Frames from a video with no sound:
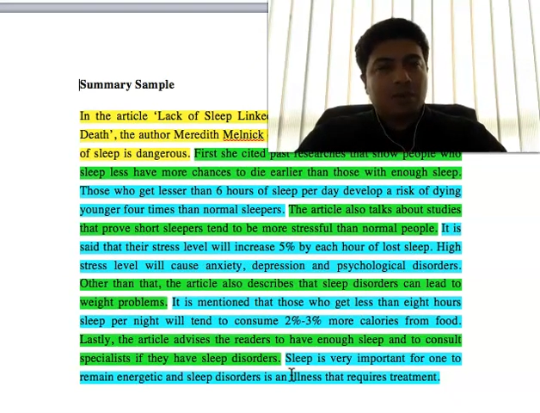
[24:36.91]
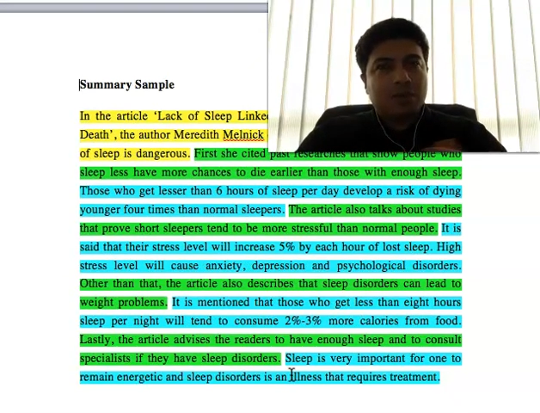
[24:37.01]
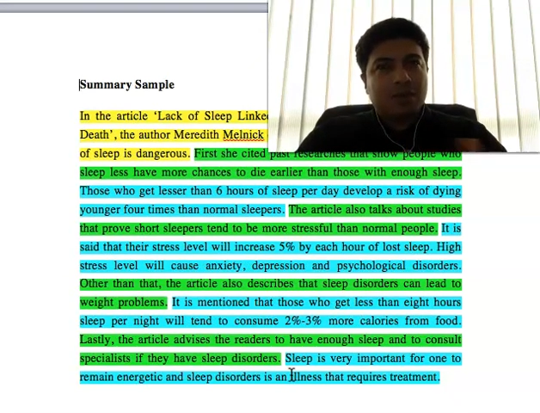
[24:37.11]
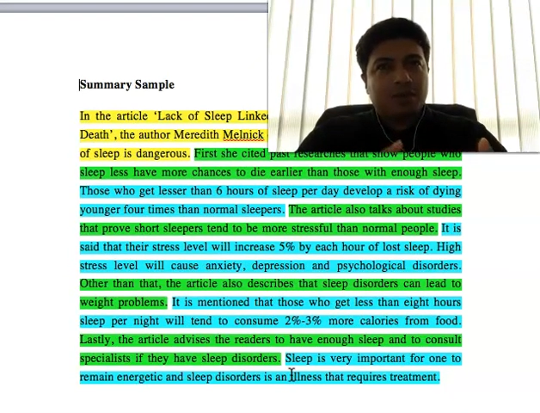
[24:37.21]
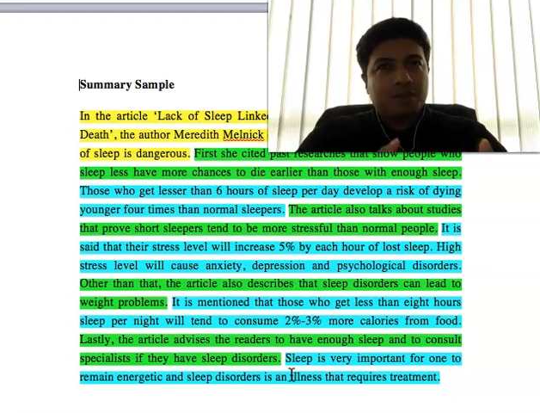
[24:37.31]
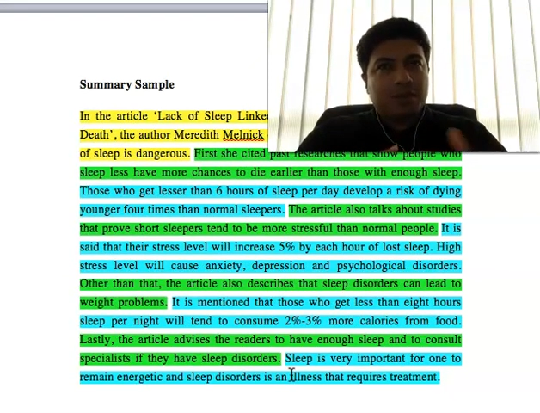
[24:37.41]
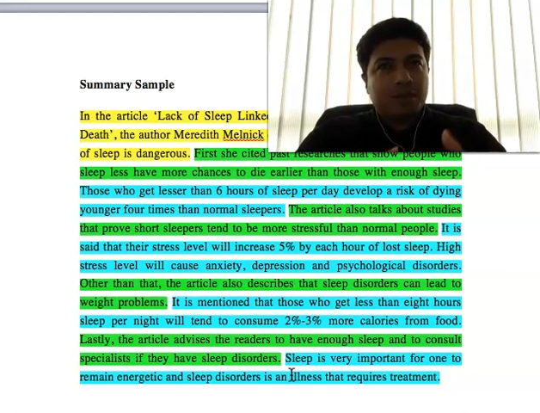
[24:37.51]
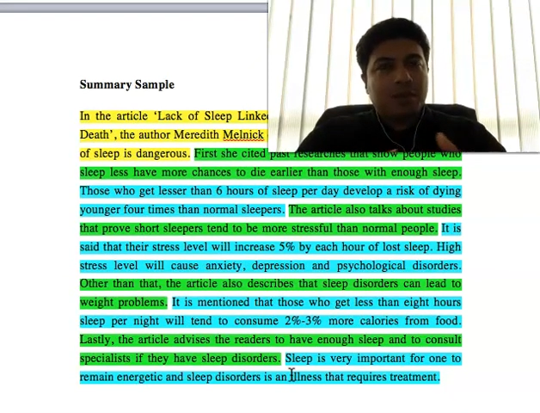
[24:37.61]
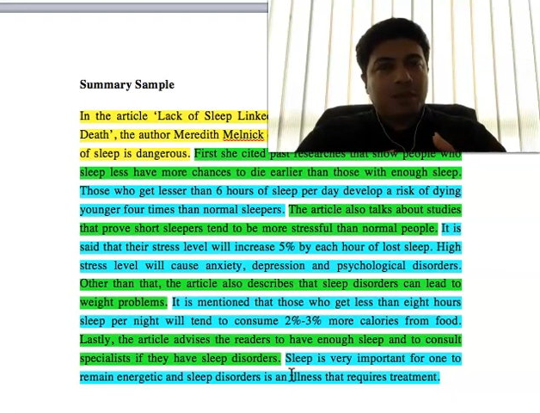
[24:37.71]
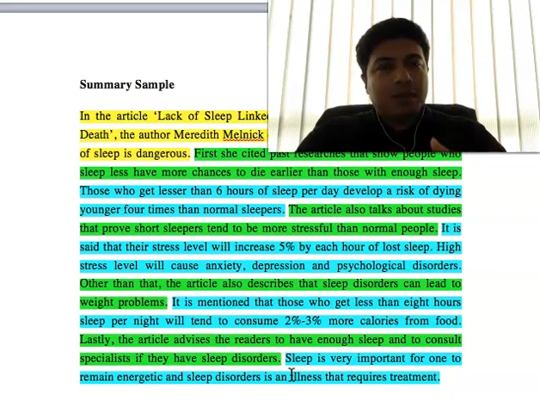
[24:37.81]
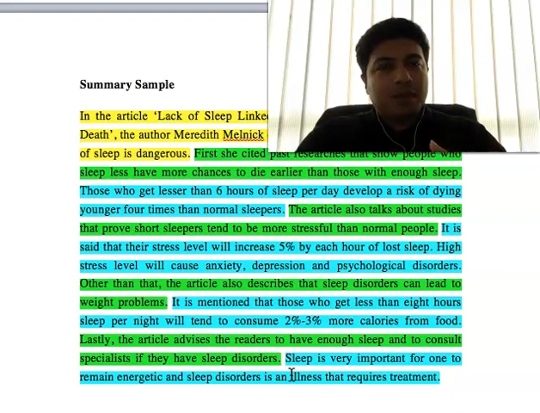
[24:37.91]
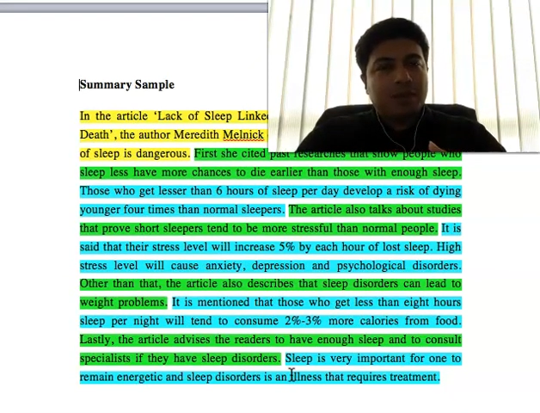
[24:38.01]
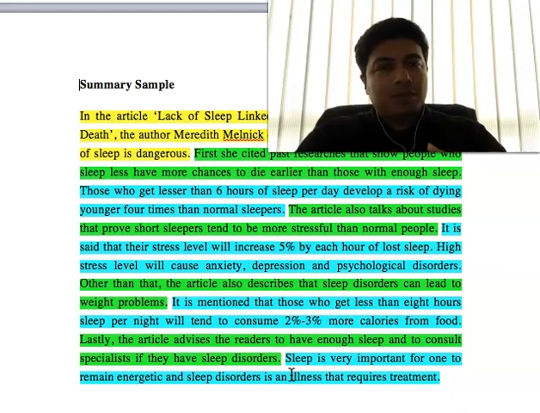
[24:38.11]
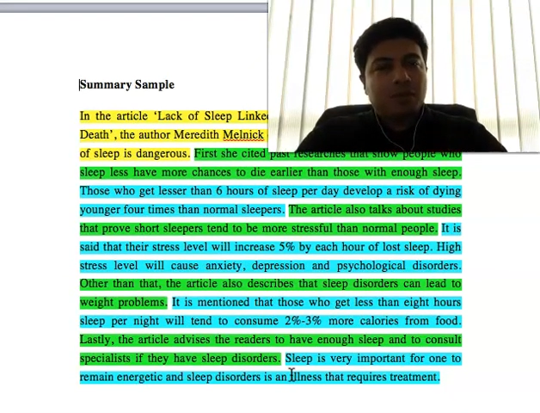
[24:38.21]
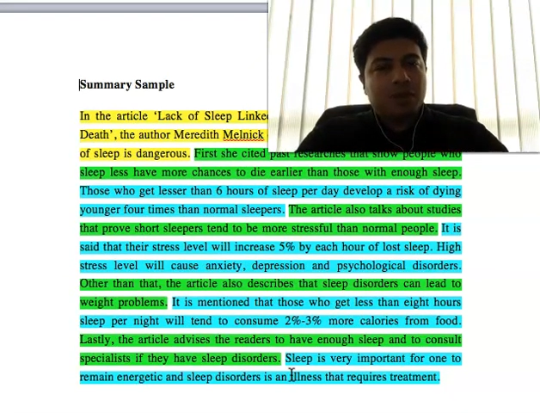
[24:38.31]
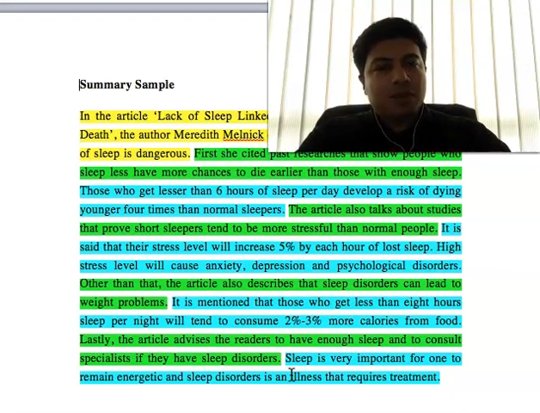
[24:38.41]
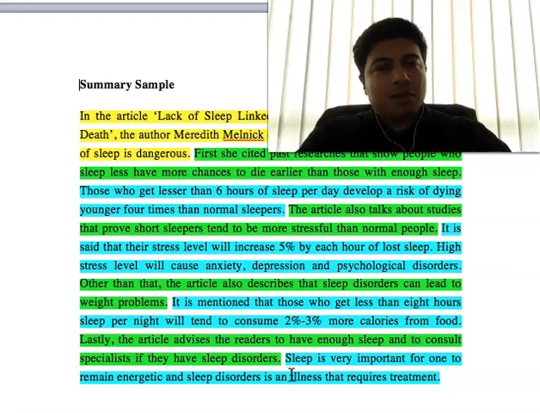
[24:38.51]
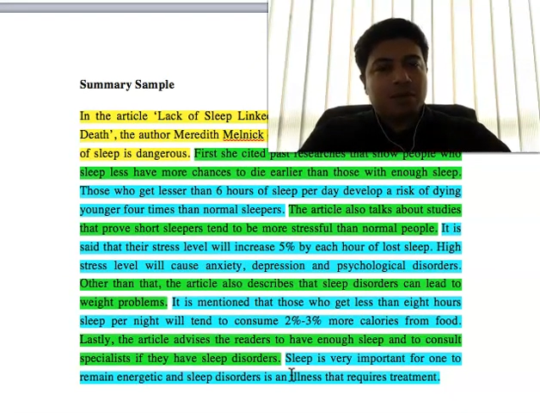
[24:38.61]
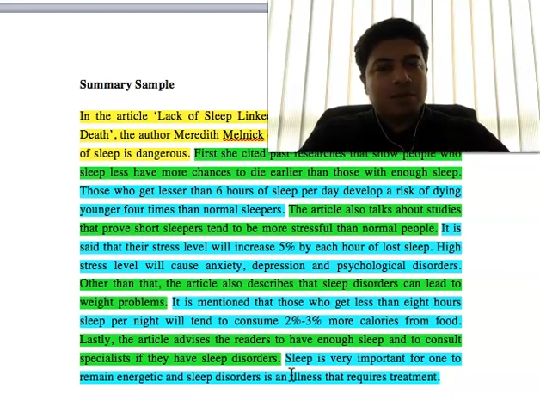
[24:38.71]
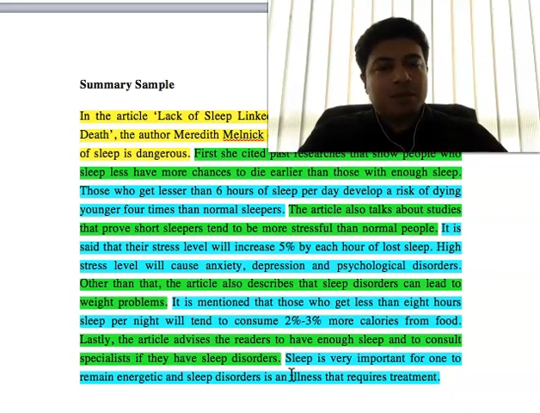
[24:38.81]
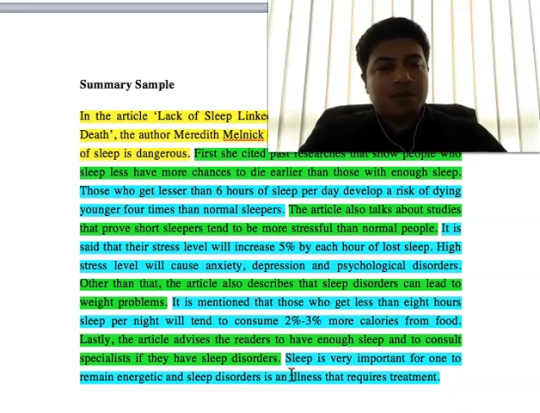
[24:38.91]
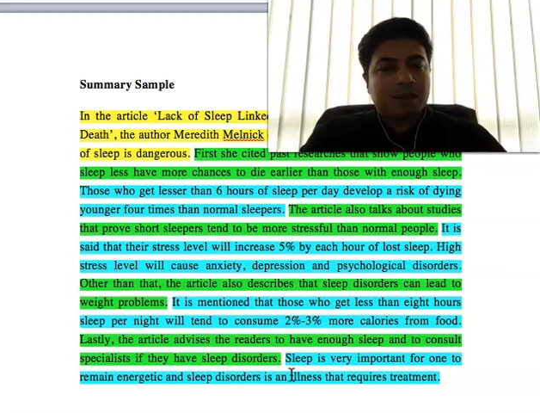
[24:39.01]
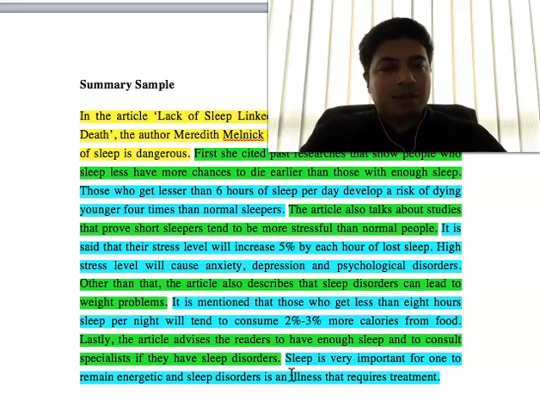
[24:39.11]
give people idea what the original